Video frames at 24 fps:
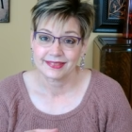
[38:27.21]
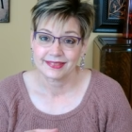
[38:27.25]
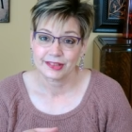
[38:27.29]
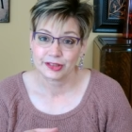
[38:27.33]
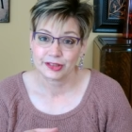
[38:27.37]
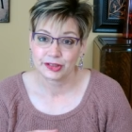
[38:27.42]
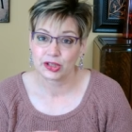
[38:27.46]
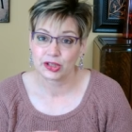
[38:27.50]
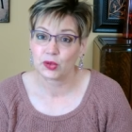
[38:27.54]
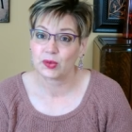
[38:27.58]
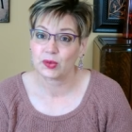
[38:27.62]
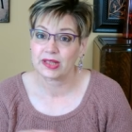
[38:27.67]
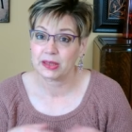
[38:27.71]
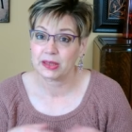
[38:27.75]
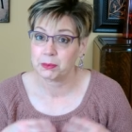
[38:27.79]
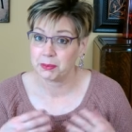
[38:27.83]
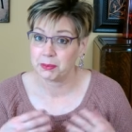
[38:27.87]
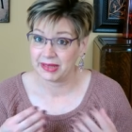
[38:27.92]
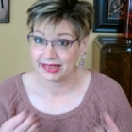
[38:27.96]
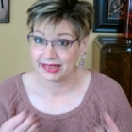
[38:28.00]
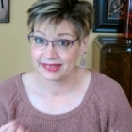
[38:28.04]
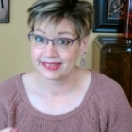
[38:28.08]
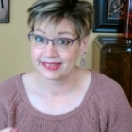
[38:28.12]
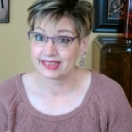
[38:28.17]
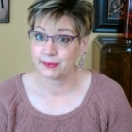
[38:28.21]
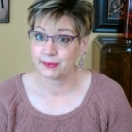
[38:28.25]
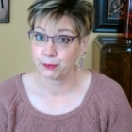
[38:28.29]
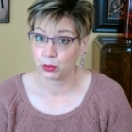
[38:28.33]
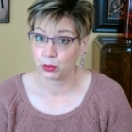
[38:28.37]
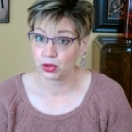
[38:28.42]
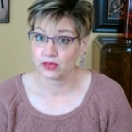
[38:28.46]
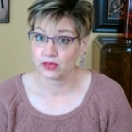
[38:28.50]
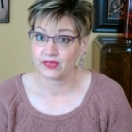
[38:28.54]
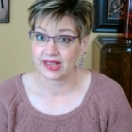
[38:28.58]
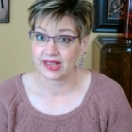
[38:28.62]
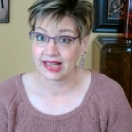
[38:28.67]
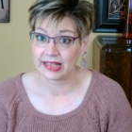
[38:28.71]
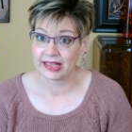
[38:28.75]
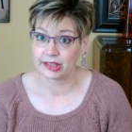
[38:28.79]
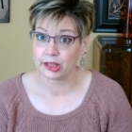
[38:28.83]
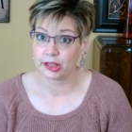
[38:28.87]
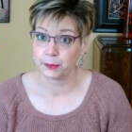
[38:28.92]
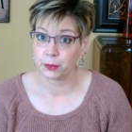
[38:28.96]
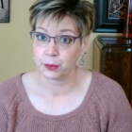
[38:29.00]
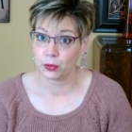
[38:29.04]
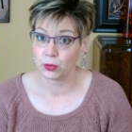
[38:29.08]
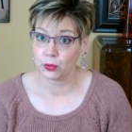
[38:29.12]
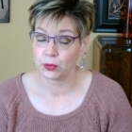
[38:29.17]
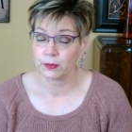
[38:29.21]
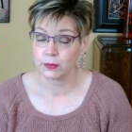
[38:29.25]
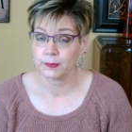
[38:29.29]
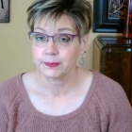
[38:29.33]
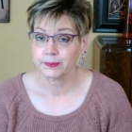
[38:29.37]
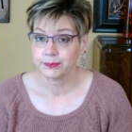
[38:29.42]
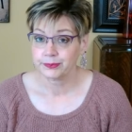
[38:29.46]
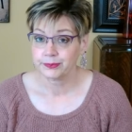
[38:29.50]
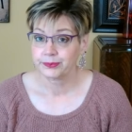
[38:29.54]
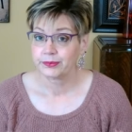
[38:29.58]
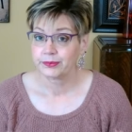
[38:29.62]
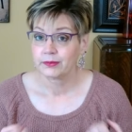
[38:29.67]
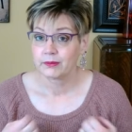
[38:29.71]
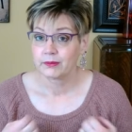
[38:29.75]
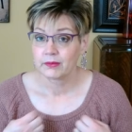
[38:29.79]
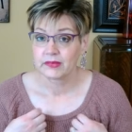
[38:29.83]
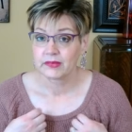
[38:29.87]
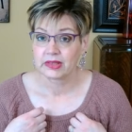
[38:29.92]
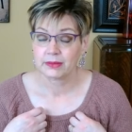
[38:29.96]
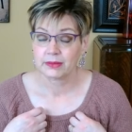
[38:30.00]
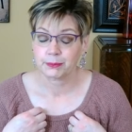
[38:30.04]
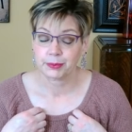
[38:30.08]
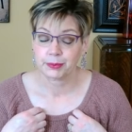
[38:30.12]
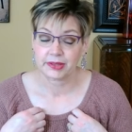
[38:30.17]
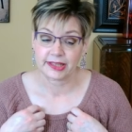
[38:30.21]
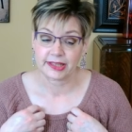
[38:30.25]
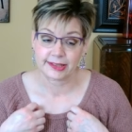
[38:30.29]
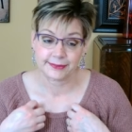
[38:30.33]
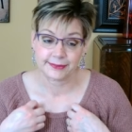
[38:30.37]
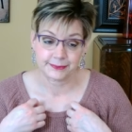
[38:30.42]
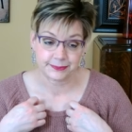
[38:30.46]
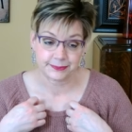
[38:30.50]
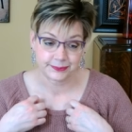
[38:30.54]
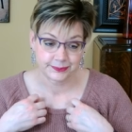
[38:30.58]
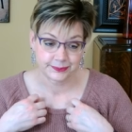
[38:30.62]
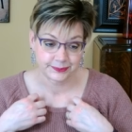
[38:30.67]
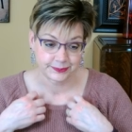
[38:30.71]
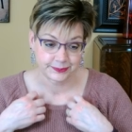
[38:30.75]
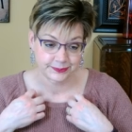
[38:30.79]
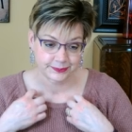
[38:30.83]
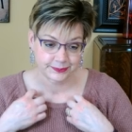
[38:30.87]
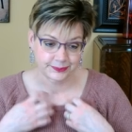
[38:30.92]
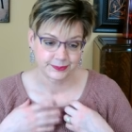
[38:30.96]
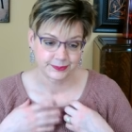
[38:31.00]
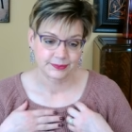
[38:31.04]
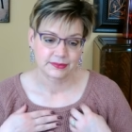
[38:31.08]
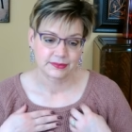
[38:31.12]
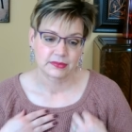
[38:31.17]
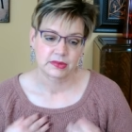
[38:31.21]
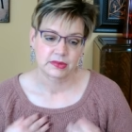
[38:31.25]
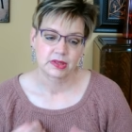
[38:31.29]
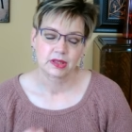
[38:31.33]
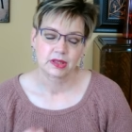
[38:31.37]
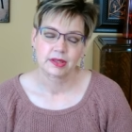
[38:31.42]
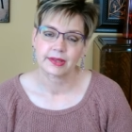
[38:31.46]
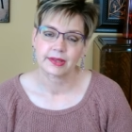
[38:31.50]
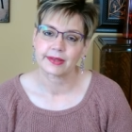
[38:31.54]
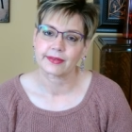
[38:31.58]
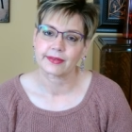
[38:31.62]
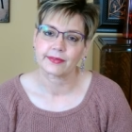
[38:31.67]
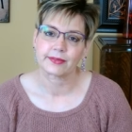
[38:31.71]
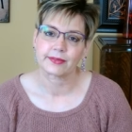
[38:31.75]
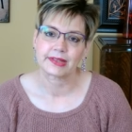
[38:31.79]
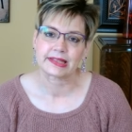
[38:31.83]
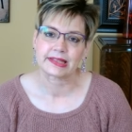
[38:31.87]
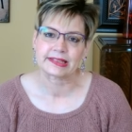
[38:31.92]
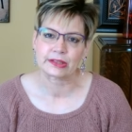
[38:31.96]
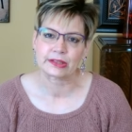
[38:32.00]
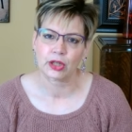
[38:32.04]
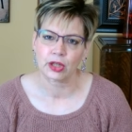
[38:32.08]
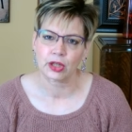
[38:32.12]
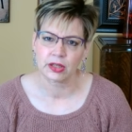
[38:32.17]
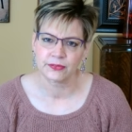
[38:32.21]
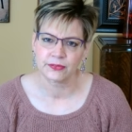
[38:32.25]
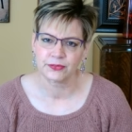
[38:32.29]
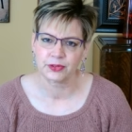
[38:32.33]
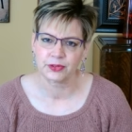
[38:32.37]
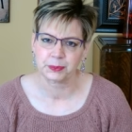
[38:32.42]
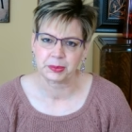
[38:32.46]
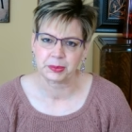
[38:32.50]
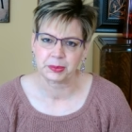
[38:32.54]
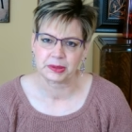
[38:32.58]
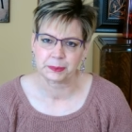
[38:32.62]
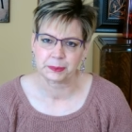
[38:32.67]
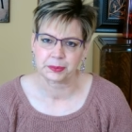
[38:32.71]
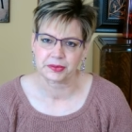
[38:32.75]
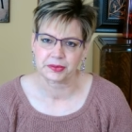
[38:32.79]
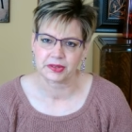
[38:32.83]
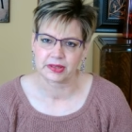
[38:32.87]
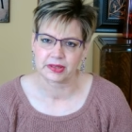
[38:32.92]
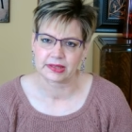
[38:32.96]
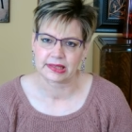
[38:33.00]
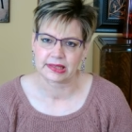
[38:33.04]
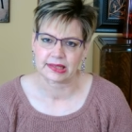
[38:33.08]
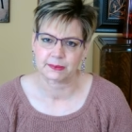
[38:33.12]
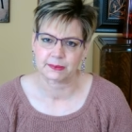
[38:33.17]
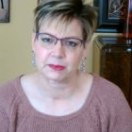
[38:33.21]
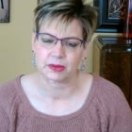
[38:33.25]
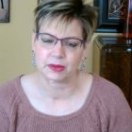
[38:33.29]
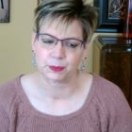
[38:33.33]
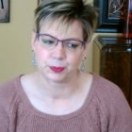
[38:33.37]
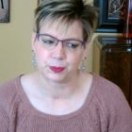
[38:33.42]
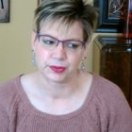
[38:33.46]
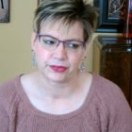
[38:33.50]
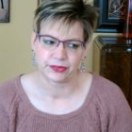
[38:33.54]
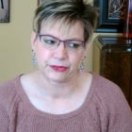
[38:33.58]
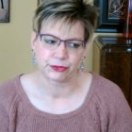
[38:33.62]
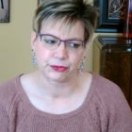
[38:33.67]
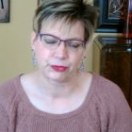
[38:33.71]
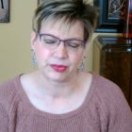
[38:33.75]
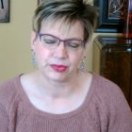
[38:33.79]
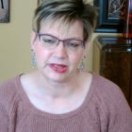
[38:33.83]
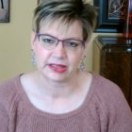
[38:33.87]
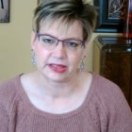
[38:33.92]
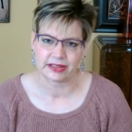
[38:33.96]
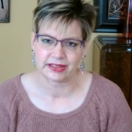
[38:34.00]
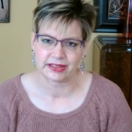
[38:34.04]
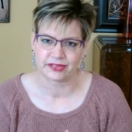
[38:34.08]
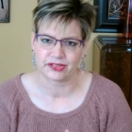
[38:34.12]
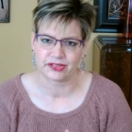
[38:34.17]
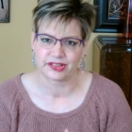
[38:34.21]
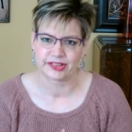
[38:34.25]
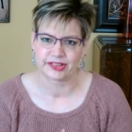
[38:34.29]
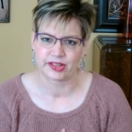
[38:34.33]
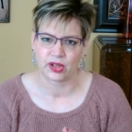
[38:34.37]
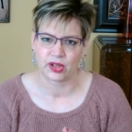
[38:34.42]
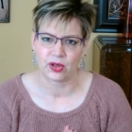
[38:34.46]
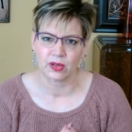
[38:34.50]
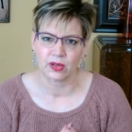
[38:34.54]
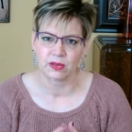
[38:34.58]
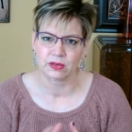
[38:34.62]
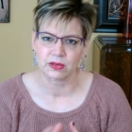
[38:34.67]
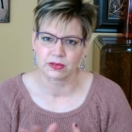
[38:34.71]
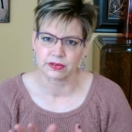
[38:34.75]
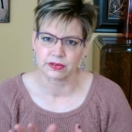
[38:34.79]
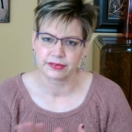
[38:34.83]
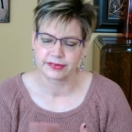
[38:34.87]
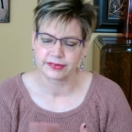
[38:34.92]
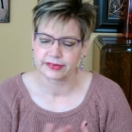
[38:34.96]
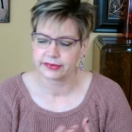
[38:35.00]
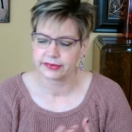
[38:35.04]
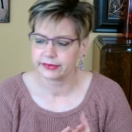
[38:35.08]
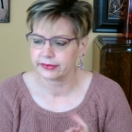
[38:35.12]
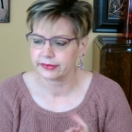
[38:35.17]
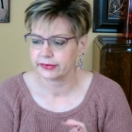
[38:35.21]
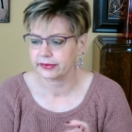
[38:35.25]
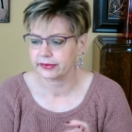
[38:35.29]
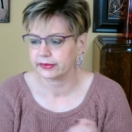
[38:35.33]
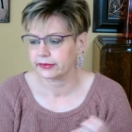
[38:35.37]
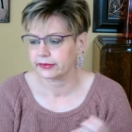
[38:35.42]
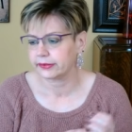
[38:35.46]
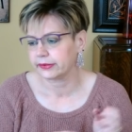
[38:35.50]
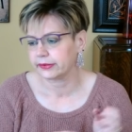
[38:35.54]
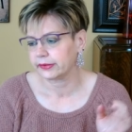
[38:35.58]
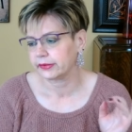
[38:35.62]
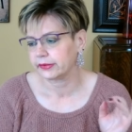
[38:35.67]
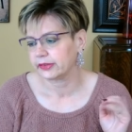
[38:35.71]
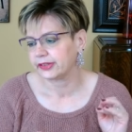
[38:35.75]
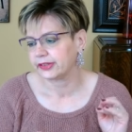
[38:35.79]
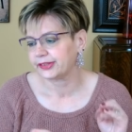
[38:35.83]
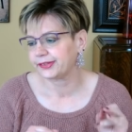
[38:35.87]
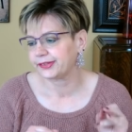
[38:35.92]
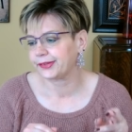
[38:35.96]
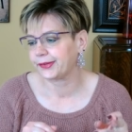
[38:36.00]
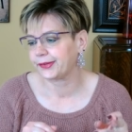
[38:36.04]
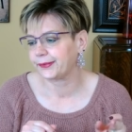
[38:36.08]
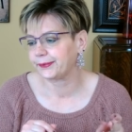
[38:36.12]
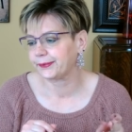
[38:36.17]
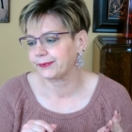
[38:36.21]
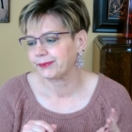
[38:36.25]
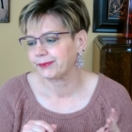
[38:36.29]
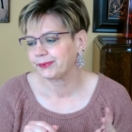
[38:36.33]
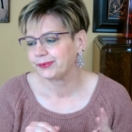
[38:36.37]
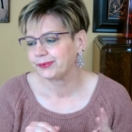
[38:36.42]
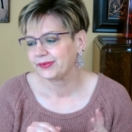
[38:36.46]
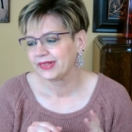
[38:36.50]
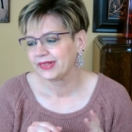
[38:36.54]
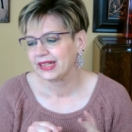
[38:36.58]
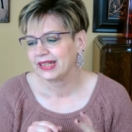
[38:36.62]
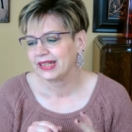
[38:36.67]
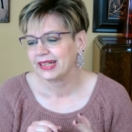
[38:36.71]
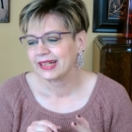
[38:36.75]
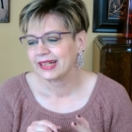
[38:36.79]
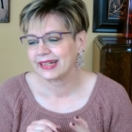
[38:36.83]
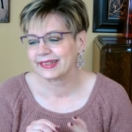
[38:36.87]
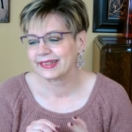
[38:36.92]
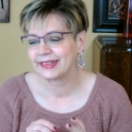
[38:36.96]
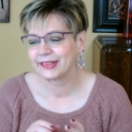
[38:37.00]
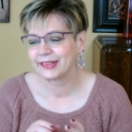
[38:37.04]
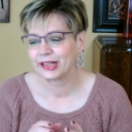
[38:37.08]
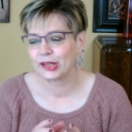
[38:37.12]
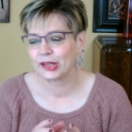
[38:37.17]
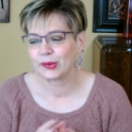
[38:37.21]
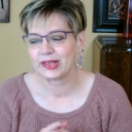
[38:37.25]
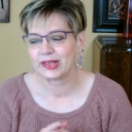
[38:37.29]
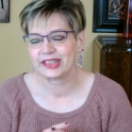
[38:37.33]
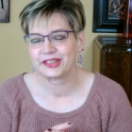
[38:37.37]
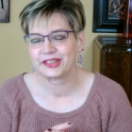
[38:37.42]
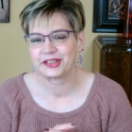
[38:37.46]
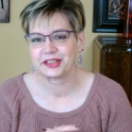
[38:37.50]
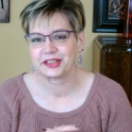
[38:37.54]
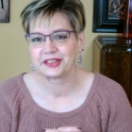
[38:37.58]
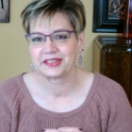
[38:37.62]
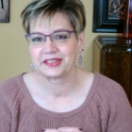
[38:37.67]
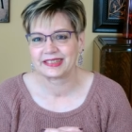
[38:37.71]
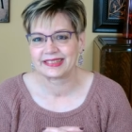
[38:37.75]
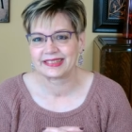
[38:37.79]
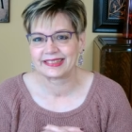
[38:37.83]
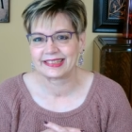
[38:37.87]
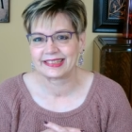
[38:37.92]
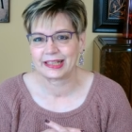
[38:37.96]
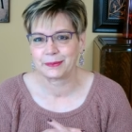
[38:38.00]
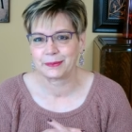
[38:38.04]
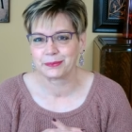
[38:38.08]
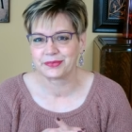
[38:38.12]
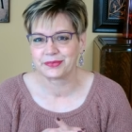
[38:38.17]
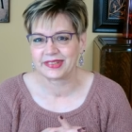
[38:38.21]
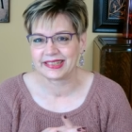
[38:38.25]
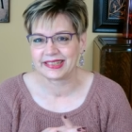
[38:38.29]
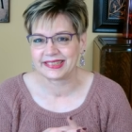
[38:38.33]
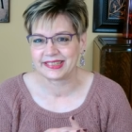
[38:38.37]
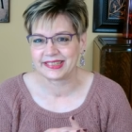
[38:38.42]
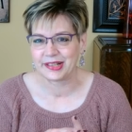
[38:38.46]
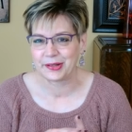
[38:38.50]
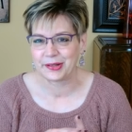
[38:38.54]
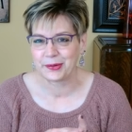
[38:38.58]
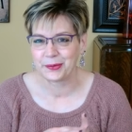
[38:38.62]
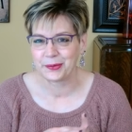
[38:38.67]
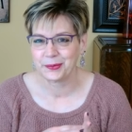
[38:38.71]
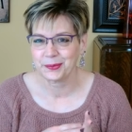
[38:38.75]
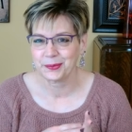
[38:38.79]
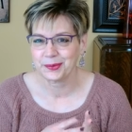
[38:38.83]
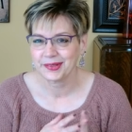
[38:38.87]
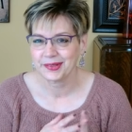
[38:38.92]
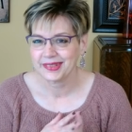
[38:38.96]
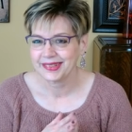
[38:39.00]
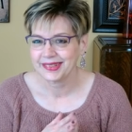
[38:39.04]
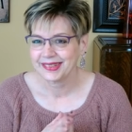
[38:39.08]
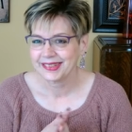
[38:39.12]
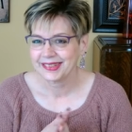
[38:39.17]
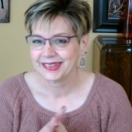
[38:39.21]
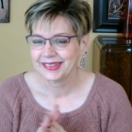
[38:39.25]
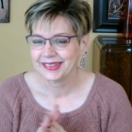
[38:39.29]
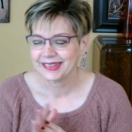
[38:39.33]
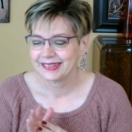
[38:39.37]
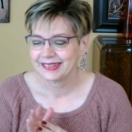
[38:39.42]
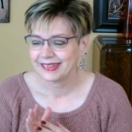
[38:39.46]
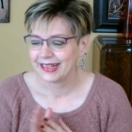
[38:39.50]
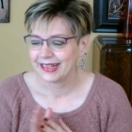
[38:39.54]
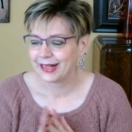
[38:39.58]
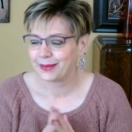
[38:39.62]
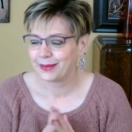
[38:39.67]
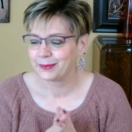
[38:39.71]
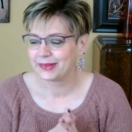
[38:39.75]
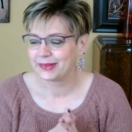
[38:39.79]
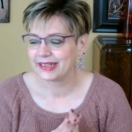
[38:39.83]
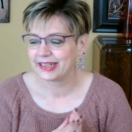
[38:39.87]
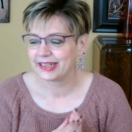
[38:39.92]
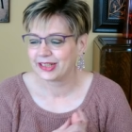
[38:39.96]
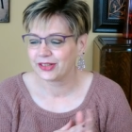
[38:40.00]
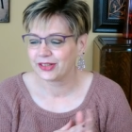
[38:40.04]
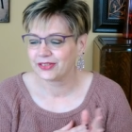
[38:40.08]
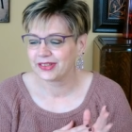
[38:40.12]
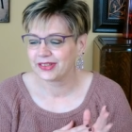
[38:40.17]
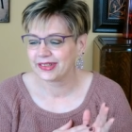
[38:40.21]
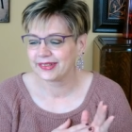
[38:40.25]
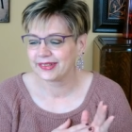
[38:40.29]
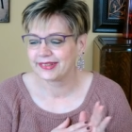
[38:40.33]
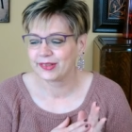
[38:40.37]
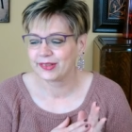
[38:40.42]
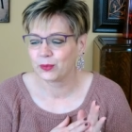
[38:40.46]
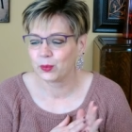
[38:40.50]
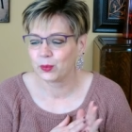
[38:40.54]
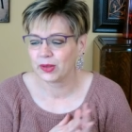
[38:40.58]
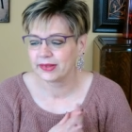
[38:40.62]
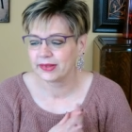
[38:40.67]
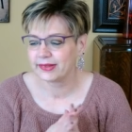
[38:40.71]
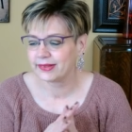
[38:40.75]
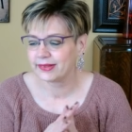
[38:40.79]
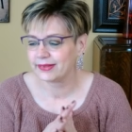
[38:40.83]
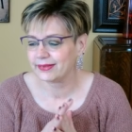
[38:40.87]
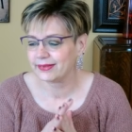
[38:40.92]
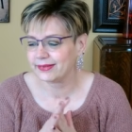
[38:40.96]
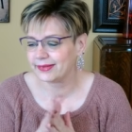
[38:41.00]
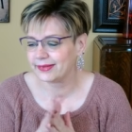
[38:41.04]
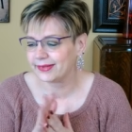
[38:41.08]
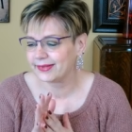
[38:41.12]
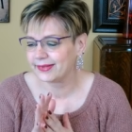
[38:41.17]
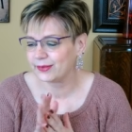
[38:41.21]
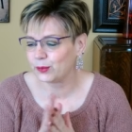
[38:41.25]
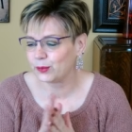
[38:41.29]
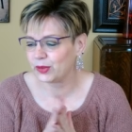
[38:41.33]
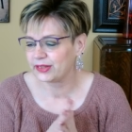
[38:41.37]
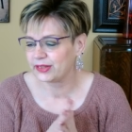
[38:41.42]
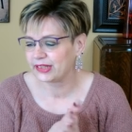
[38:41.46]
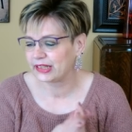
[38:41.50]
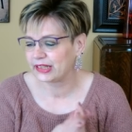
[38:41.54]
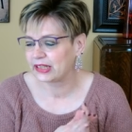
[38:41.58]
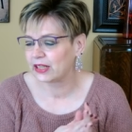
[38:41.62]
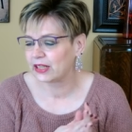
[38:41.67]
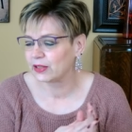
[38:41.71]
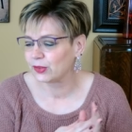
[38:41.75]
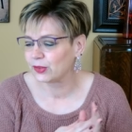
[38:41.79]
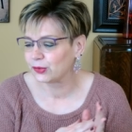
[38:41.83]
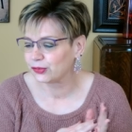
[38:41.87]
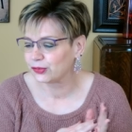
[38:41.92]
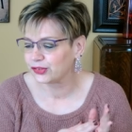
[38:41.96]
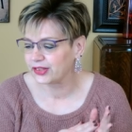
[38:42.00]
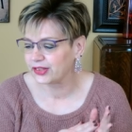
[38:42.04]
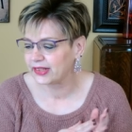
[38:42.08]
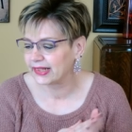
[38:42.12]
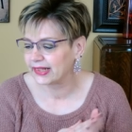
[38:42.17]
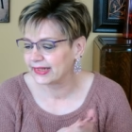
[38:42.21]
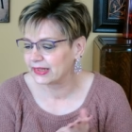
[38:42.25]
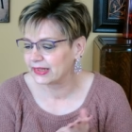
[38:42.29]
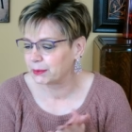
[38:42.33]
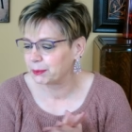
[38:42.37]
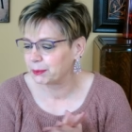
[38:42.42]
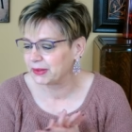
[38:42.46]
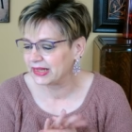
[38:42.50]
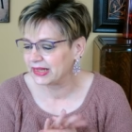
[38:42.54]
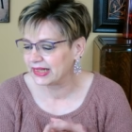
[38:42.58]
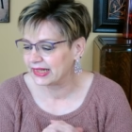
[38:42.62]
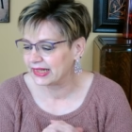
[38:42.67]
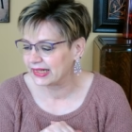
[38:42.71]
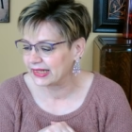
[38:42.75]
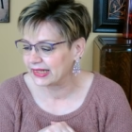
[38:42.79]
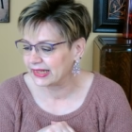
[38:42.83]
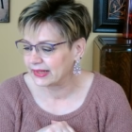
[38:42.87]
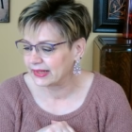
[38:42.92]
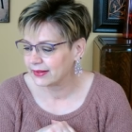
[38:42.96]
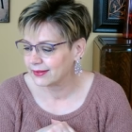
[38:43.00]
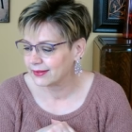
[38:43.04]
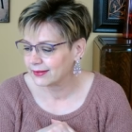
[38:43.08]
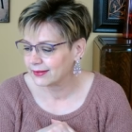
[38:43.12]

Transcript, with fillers: So it makes it more valuable, but, you know, it's hard for people to come up with $300. So, I don't know, it sure is tempting though. I'm curious to what, what the colors are going to be,